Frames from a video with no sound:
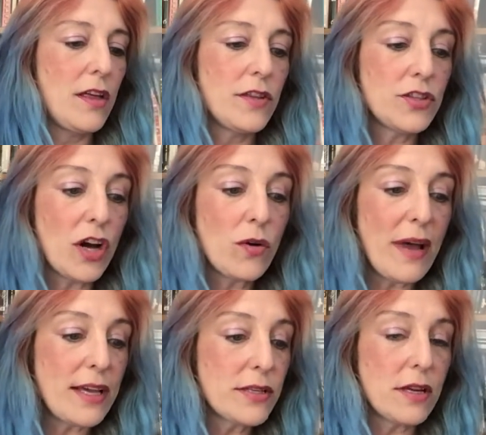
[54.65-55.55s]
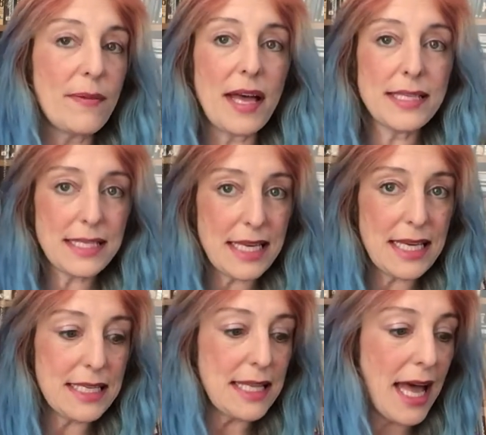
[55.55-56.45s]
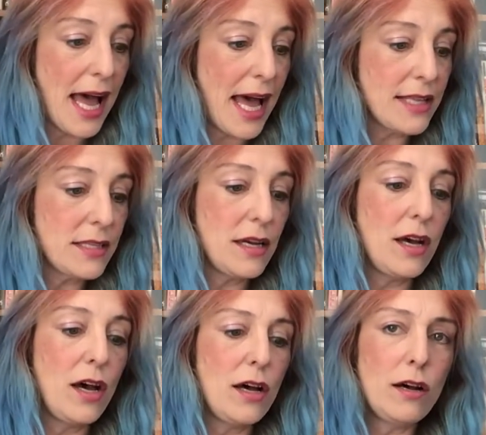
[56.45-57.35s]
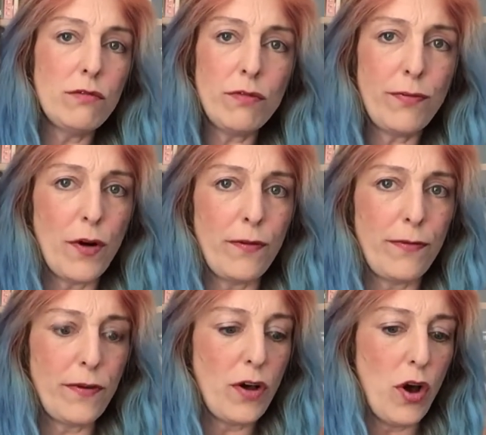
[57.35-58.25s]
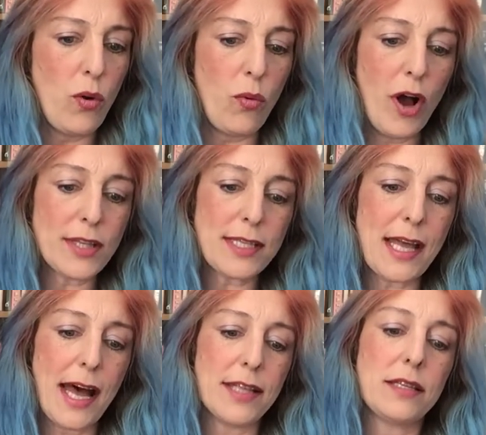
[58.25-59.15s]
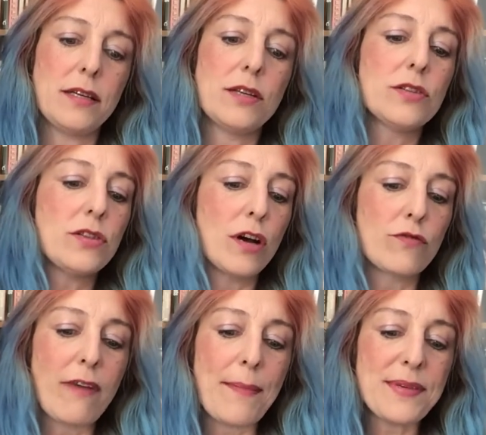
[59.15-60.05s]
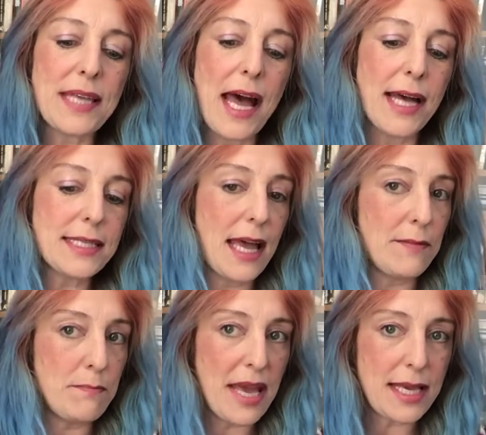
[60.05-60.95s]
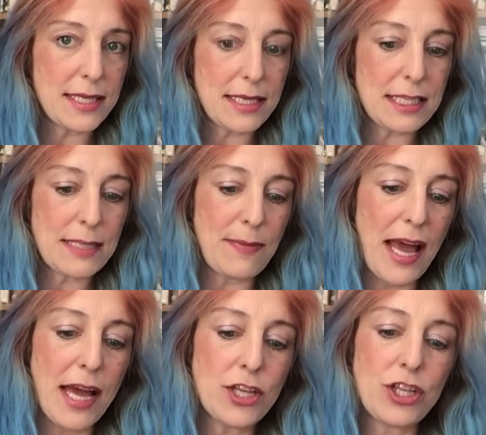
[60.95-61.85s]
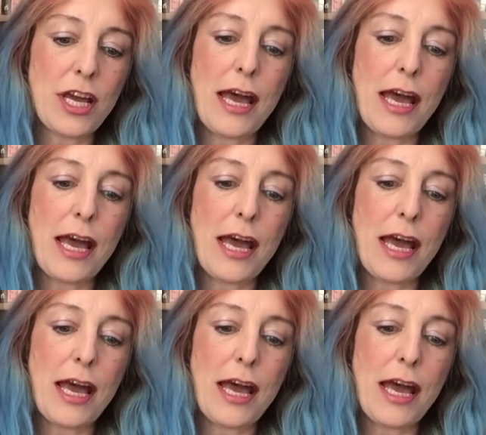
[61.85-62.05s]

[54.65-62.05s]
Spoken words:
The dog wakes up and sees the hat. Woof, woof, what's that? Dog grabs the hat and makes a splash.